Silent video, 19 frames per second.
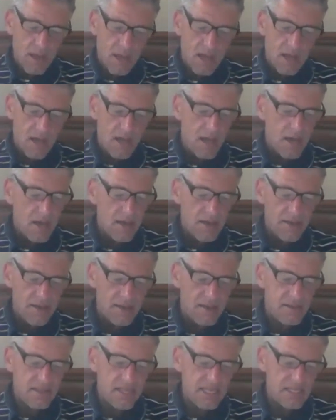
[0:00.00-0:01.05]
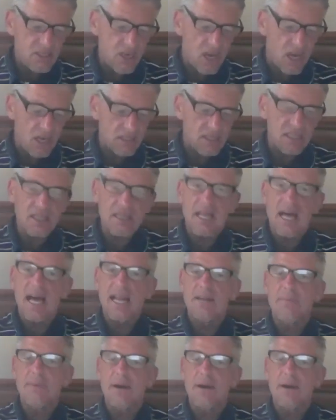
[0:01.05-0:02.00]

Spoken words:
they talked a lot